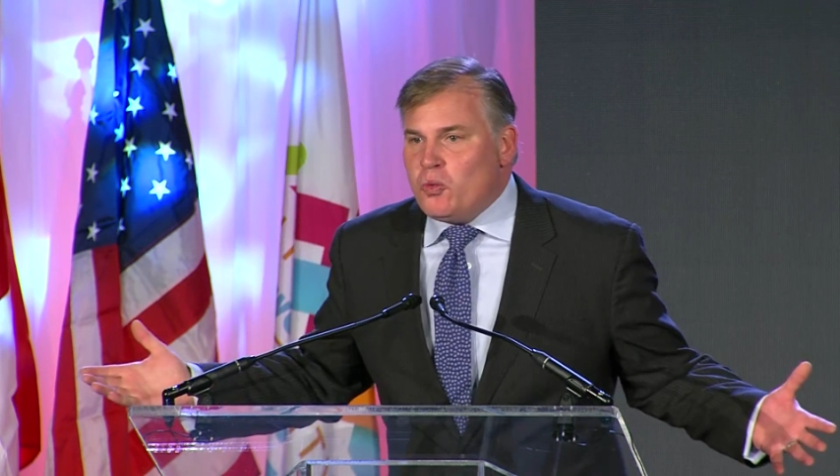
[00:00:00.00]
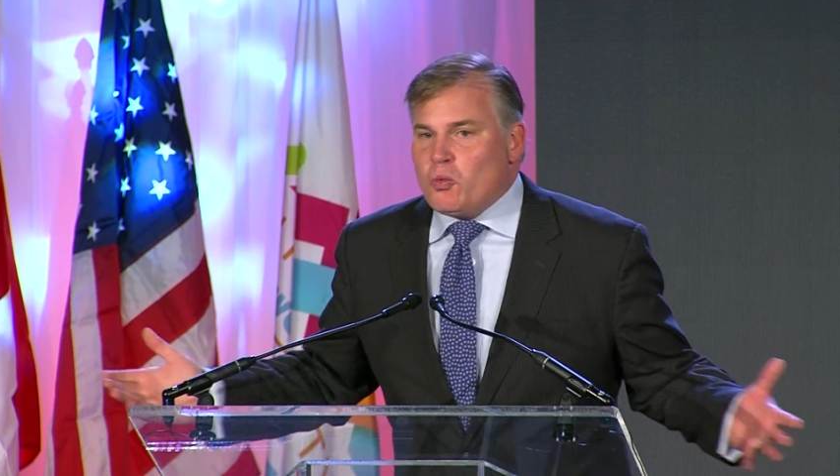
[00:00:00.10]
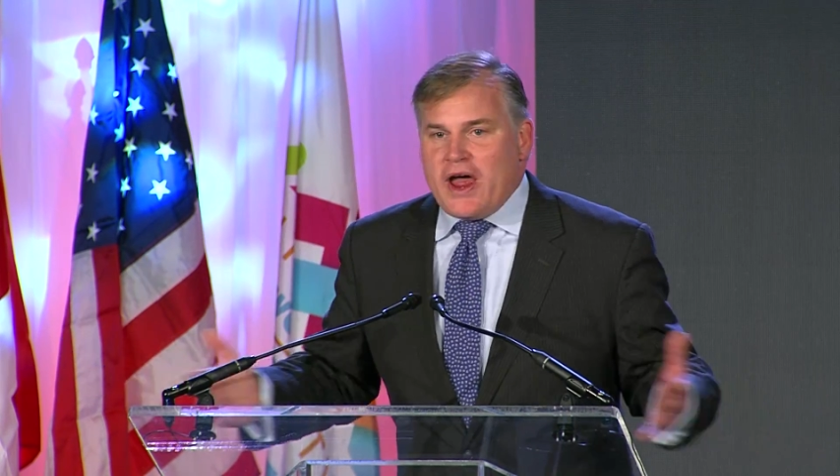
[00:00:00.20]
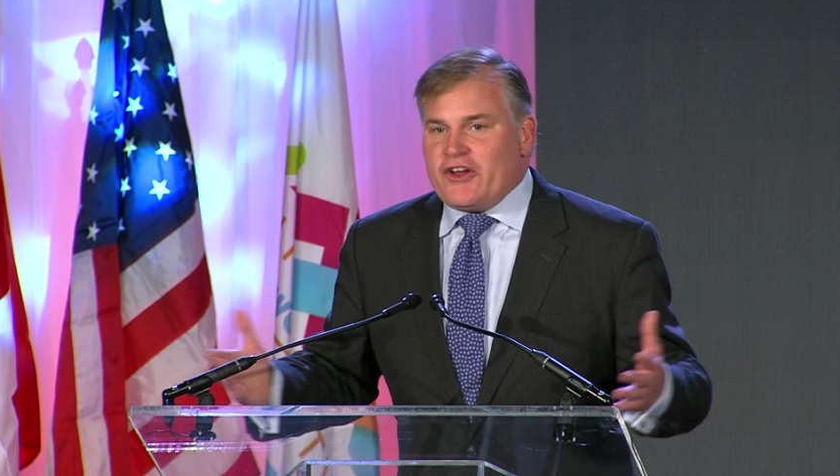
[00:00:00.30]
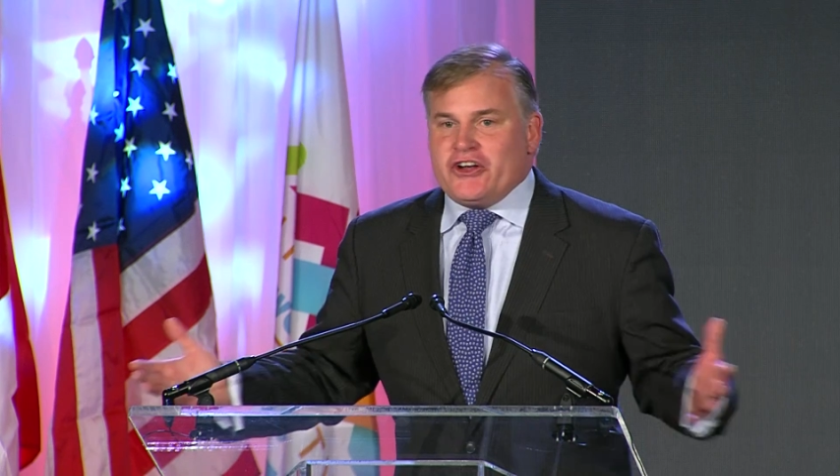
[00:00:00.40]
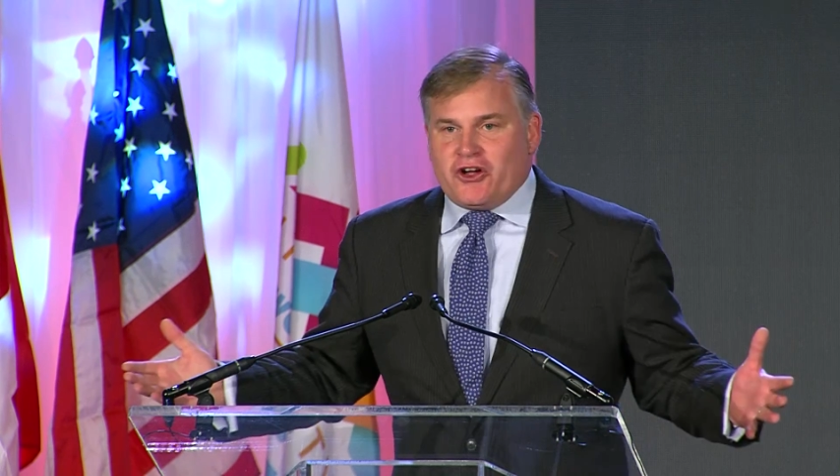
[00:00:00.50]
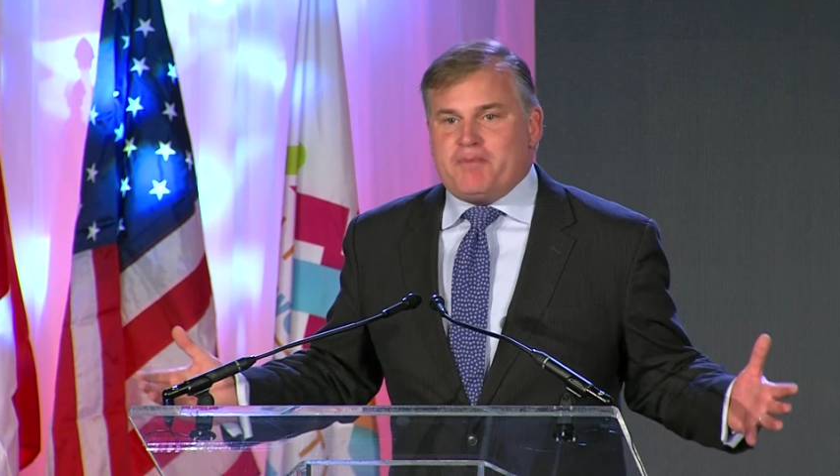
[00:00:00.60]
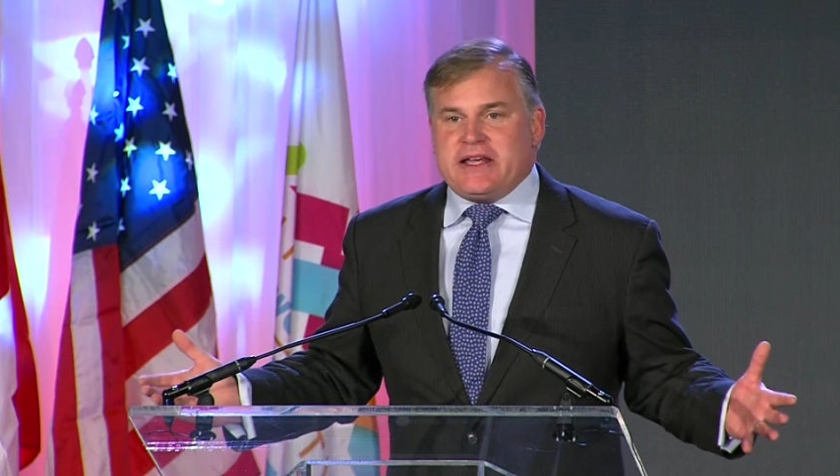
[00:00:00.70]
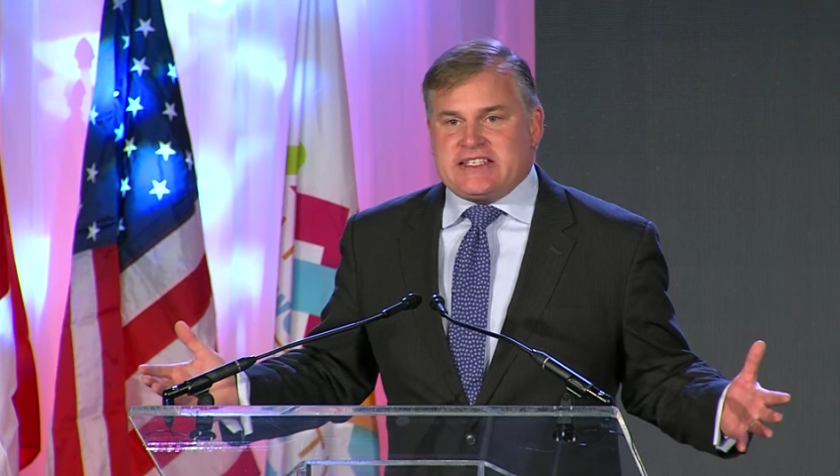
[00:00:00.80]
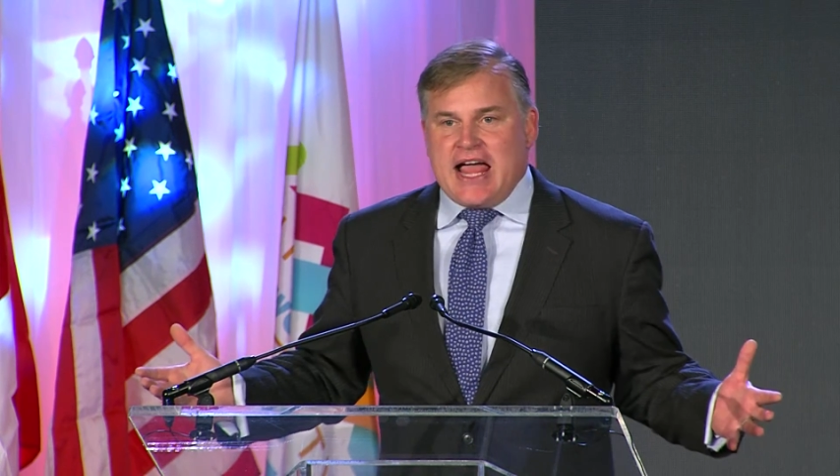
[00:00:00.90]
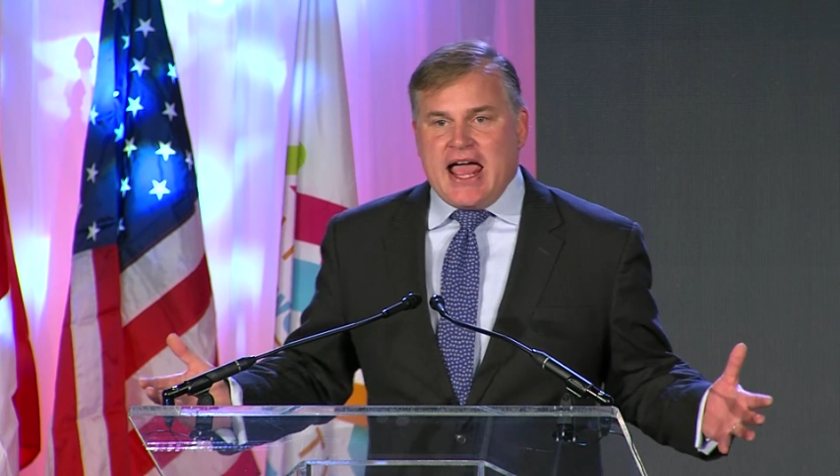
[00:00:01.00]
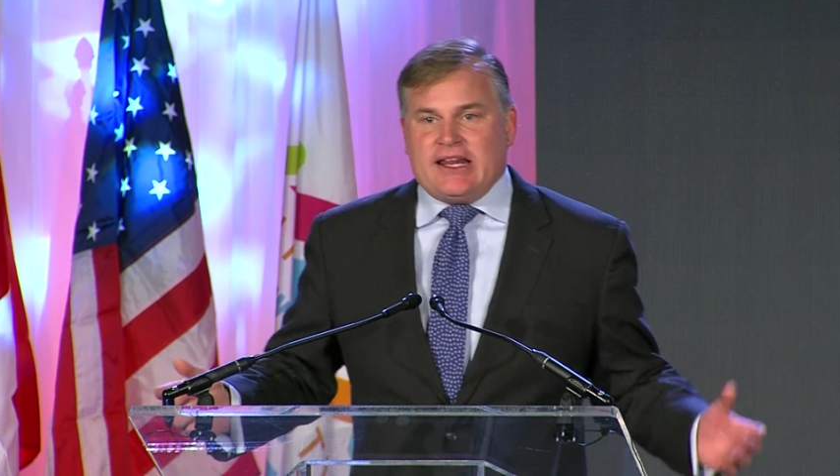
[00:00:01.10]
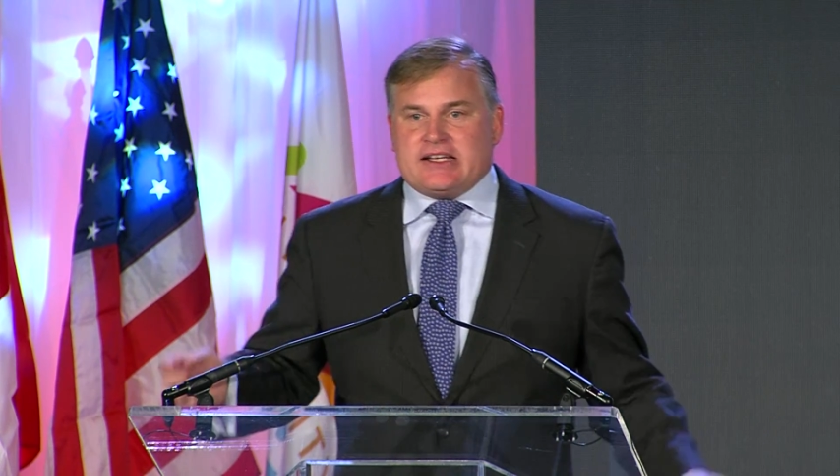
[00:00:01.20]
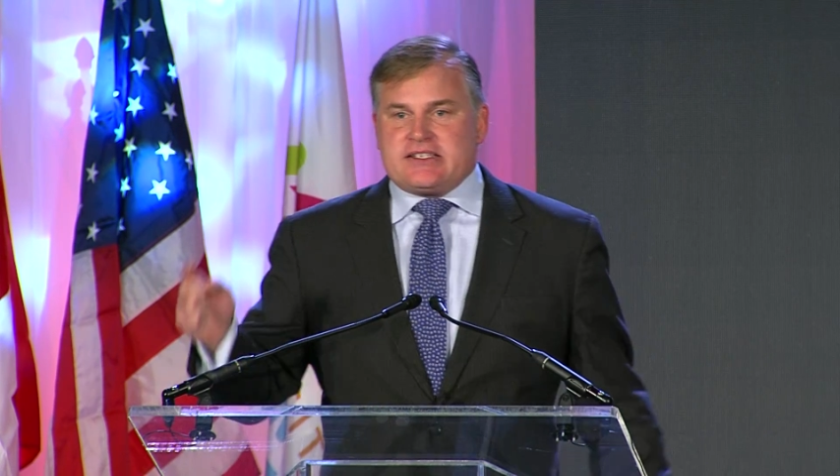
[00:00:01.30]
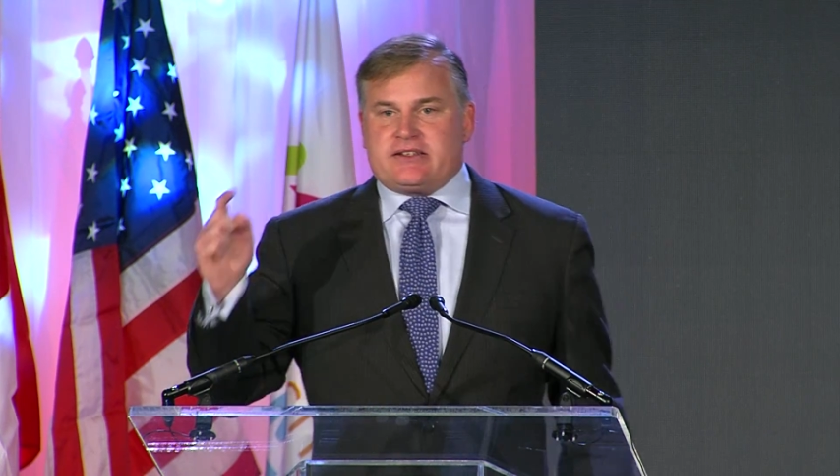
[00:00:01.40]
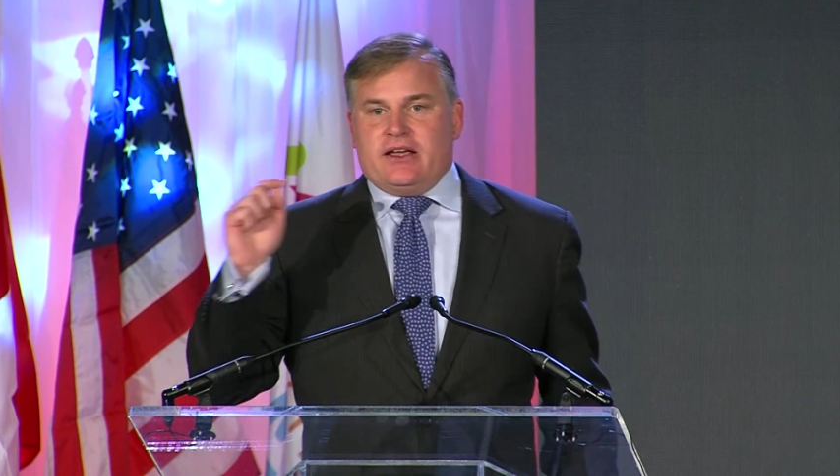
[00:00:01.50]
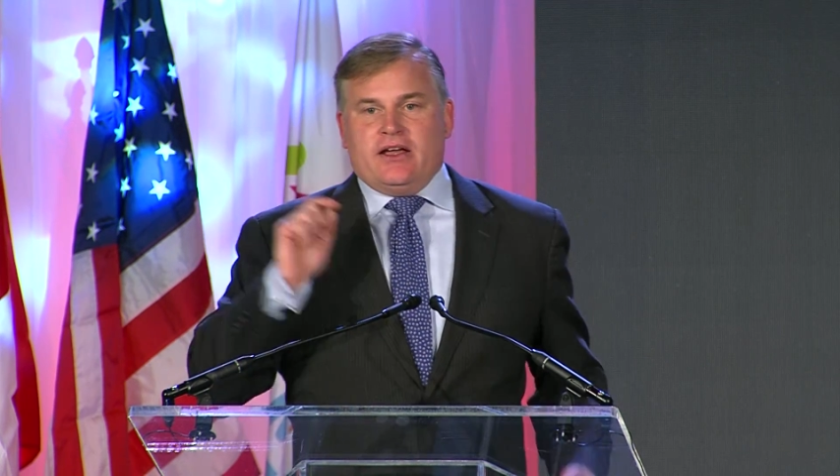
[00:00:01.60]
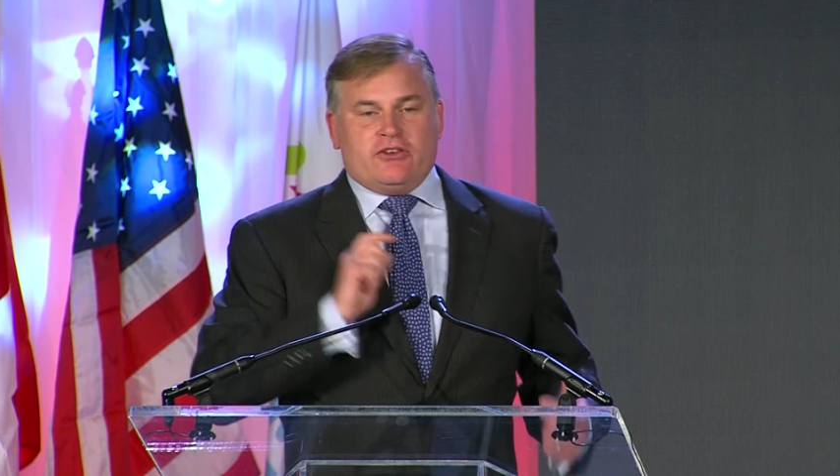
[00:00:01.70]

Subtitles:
whether you'll be silenced.